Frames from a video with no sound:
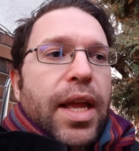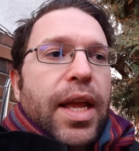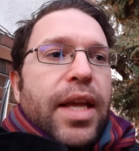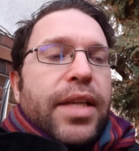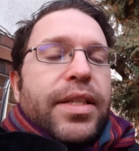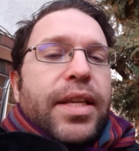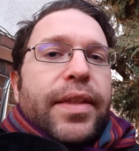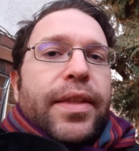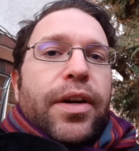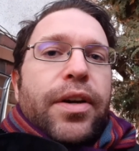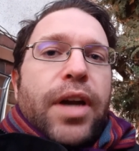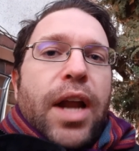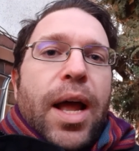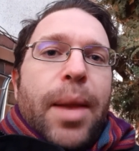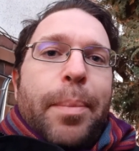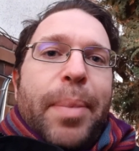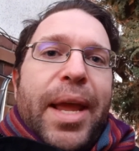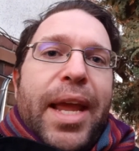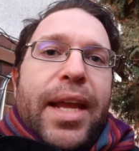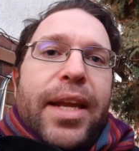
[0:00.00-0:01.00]
is that they're
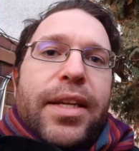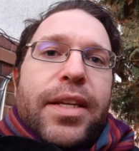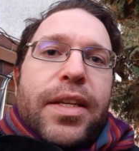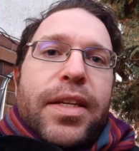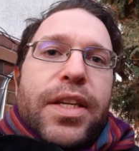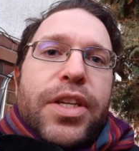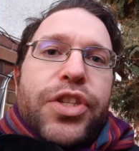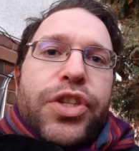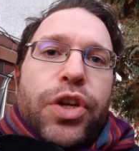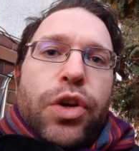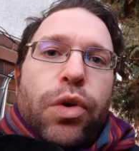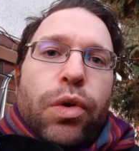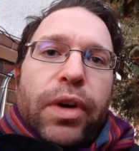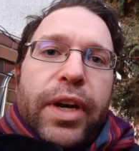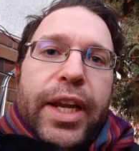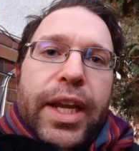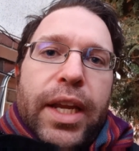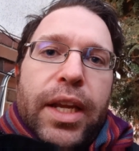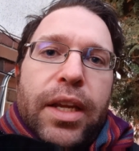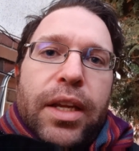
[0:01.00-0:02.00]
not paid to
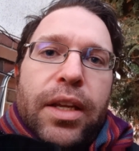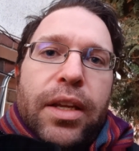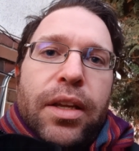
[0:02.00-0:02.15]
disagree.